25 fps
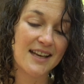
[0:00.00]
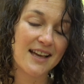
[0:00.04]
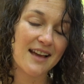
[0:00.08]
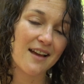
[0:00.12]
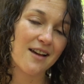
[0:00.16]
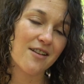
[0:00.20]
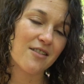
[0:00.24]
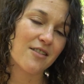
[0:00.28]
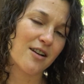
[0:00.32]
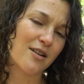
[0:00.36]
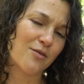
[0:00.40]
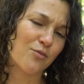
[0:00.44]

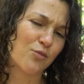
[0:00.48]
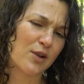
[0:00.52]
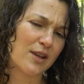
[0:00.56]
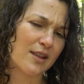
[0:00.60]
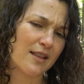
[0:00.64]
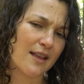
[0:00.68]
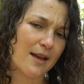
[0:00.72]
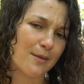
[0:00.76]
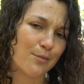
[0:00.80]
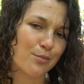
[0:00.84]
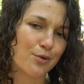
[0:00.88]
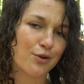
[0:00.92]
How come we
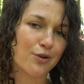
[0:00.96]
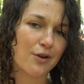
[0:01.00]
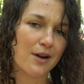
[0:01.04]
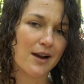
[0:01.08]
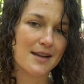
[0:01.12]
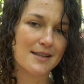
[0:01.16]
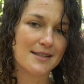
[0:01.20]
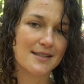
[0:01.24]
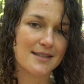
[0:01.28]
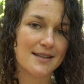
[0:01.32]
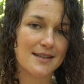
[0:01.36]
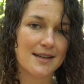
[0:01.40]
let
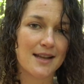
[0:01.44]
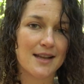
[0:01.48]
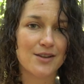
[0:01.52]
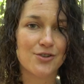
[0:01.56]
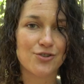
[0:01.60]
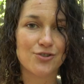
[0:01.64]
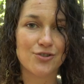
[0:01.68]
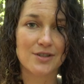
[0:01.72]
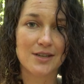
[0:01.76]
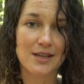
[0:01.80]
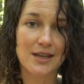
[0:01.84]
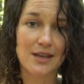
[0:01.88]

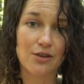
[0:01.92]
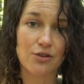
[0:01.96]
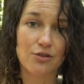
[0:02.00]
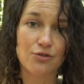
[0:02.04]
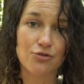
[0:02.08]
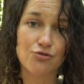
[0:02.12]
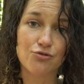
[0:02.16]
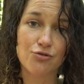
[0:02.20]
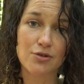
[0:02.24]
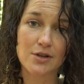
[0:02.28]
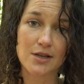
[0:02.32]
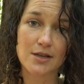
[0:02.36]
procrastination kill
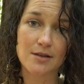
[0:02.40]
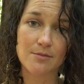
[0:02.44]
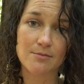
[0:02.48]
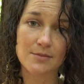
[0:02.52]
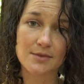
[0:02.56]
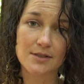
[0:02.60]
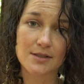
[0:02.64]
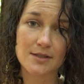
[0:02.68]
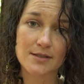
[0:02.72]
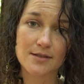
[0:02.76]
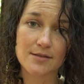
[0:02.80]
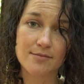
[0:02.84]

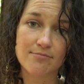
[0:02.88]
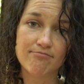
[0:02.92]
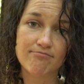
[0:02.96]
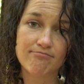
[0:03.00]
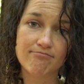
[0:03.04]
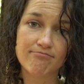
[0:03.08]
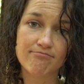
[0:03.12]
dreams?